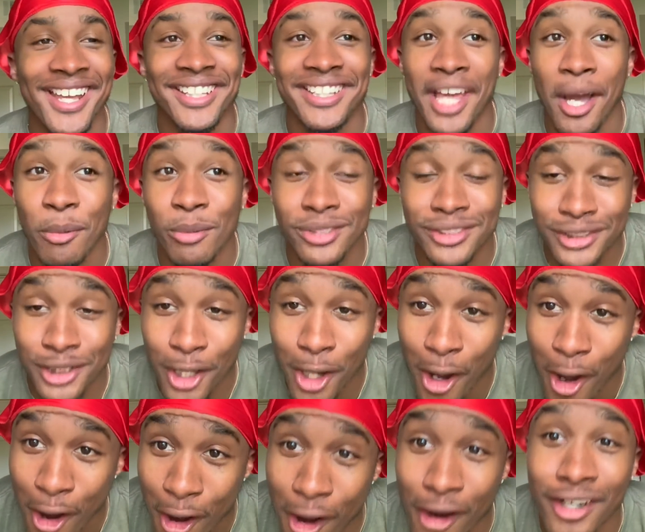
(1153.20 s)
That was the
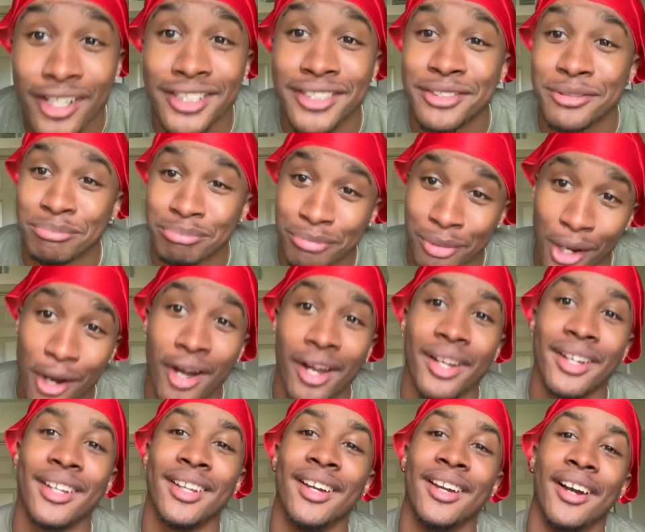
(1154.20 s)
hardest
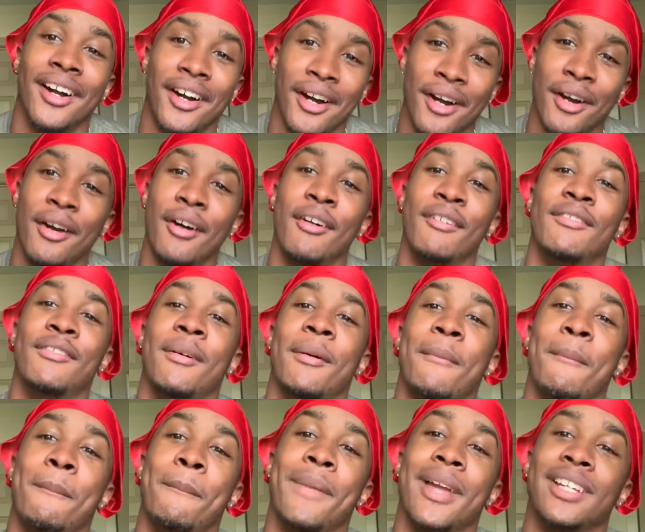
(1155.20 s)
part
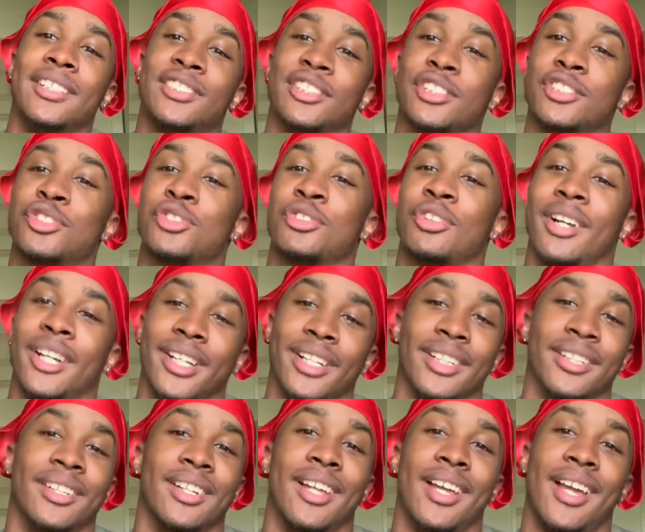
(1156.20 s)
of basic training.